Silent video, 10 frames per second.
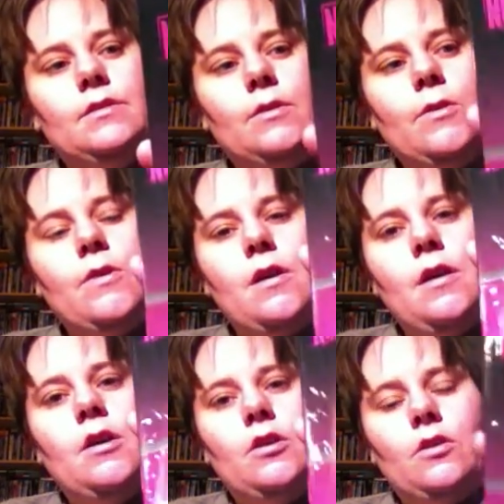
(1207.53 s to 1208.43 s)
So,
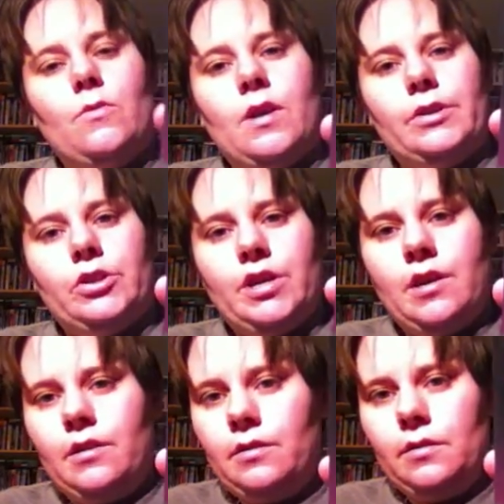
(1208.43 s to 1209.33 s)
gonna watch
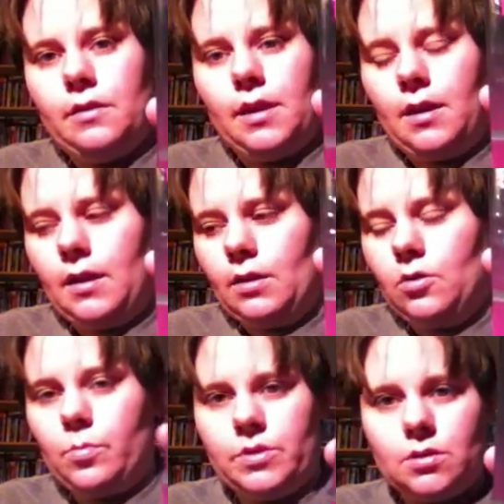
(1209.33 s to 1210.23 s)
the Luc